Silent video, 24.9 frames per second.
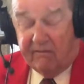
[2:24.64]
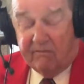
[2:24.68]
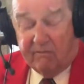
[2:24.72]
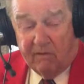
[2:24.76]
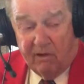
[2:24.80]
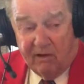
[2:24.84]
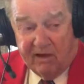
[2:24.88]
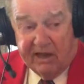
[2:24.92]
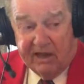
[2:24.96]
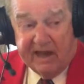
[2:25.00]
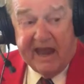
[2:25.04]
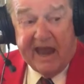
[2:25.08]

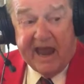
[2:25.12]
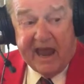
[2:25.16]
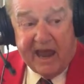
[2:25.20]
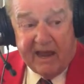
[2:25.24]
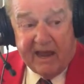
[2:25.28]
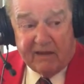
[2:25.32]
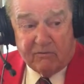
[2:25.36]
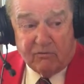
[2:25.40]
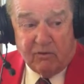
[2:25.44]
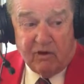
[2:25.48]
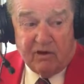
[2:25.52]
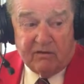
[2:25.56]
Well, he
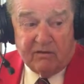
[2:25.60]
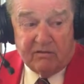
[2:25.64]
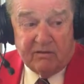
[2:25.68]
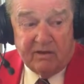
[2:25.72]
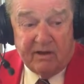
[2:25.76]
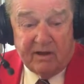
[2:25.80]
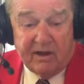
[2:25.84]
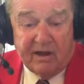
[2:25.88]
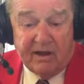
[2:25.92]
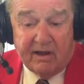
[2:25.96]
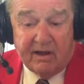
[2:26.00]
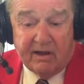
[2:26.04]
had one,
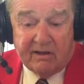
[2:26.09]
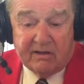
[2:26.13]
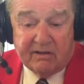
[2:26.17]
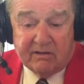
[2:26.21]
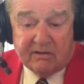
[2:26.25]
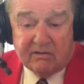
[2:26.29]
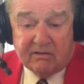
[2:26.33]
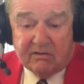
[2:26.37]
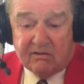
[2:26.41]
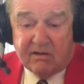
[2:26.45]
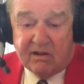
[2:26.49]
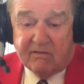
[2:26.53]
and
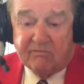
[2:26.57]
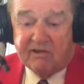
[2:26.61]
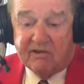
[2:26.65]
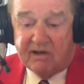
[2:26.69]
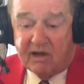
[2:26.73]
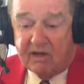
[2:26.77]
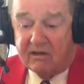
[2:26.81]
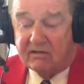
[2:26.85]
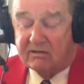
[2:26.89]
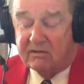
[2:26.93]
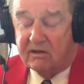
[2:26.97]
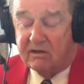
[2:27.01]
so I
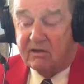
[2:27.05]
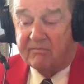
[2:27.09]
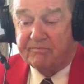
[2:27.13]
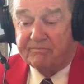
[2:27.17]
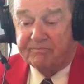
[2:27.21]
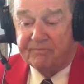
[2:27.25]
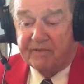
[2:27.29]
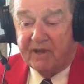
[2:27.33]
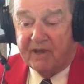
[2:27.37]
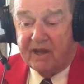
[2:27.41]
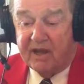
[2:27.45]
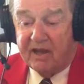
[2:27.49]
went out there
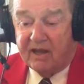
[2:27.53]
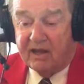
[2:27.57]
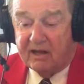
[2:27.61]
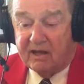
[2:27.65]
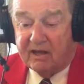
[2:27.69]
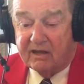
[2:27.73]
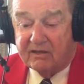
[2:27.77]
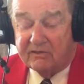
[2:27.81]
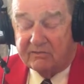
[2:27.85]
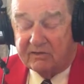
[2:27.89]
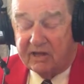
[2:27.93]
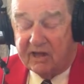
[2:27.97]
and
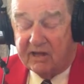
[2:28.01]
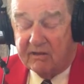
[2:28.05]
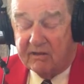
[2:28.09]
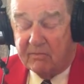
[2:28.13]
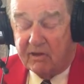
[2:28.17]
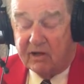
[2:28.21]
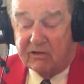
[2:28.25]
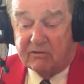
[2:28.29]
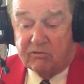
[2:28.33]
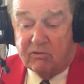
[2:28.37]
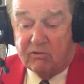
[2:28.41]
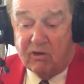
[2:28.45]
stayed
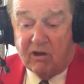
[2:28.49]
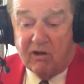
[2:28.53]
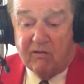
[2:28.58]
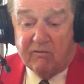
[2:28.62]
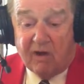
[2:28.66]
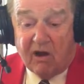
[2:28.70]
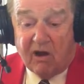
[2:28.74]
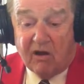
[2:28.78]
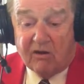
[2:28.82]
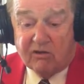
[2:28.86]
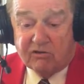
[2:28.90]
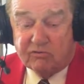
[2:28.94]
about 12
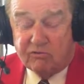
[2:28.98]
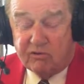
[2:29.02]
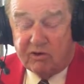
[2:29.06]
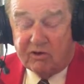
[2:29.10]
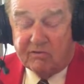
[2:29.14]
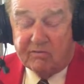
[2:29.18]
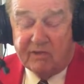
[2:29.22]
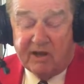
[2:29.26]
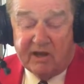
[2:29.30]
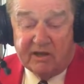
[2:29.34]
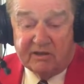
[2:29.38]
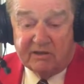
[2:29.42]
hours,
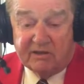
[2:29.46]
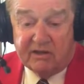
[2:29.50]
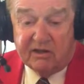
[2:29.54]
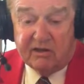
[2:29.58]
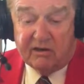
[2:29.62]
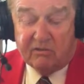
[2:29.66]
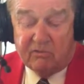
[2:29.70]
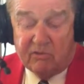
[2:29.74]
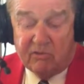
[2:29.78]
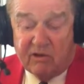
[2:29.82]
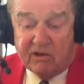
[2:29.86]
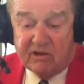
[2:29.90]
had
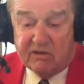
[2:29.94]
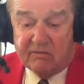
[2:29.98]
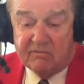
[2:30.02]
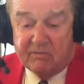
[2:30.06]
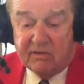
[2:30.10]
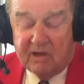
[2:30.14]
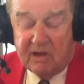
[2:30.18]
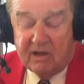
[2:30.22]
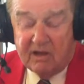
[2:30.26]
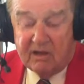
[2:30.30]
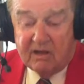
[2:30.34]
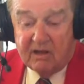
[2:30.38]
dinner with him,
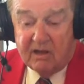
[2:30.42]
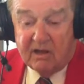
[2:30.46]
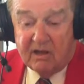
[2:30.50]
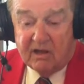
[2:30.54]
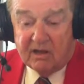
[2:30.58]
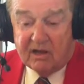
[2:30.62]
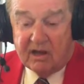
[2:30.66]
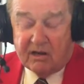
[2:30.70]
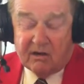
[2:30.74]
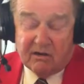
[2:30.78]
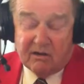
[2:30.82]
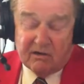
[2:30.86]

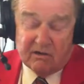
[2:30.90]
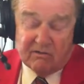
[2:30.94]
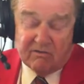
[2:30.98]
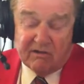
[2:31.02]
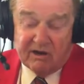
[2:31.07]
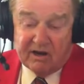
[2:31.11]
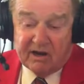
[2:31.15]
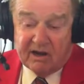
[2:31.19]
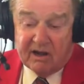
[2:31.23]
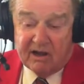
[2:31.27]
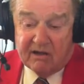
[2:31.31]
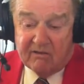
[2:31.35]
got on the
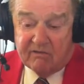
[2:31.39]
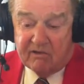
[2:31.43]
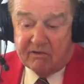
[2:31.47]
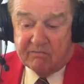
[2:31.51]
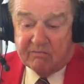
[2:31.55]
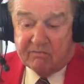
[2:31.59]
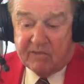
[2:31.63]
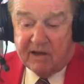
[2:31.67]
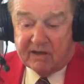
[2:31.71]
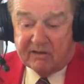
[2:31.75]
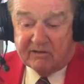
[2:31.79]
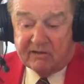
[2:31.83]
red eye, and
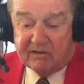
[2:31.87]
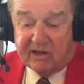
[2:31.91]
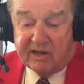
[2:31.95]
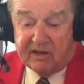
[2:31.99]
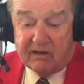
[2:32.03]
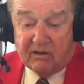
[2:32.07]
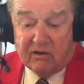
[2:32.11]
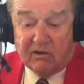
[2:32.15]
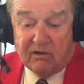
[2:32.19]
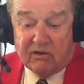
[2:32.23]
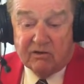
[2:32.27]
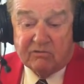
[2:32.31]
went back to St.
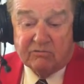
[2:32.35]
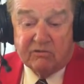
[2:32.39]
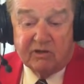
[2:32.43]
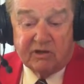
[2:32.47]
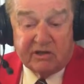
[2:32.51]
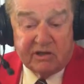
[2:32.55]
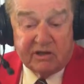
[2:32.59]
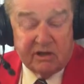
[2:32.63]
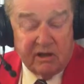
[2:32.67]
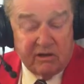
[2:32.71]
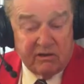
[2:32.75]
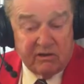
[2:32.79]
Louis with
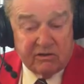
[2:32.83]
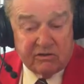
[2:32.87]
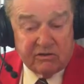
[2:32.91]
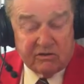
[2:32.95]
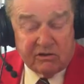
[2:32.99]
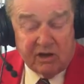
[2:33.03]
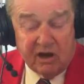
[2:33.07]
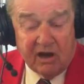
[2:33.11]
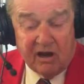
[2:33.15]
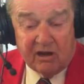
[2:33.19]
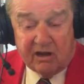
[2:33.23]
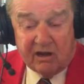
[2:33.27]
the
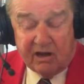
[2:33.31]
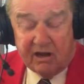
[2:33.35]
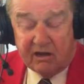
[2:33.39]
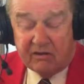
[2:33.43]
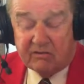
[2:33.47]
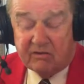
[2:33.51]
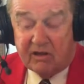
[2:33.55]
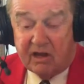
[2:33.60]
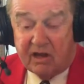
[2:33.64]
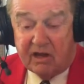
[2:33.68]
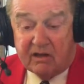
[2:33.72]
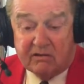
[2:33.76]

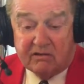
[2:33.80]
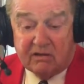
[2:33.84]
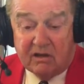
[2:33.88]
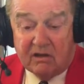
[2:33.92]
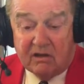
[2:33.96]
understanding that